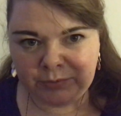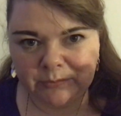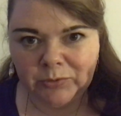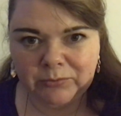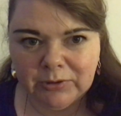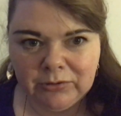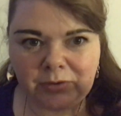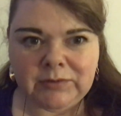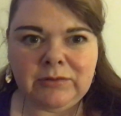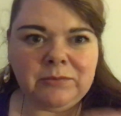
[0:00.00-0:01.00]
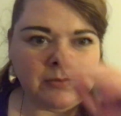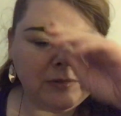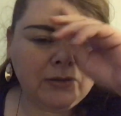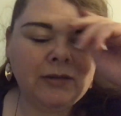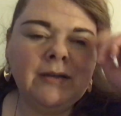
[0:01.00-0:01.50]
with them or coming across to them,
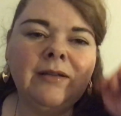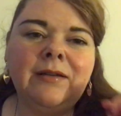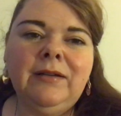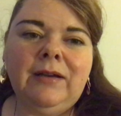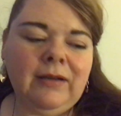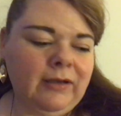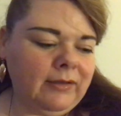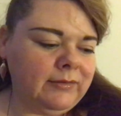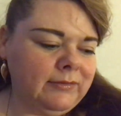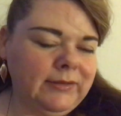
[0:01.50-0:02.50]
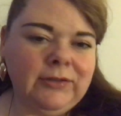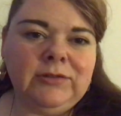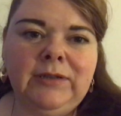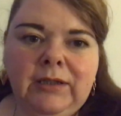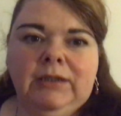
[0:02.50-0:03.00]
and they're
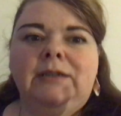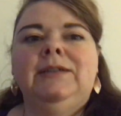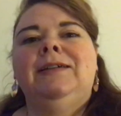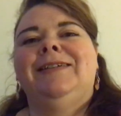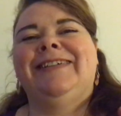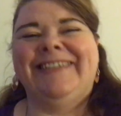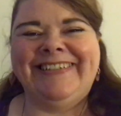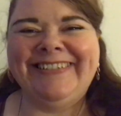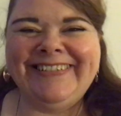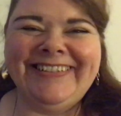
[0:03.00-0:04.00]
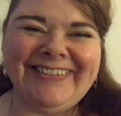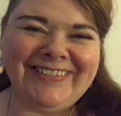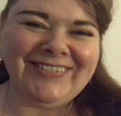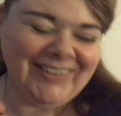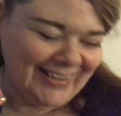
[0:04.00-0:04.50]
just like, oh, you
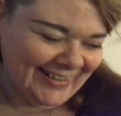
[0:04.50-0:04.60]
know,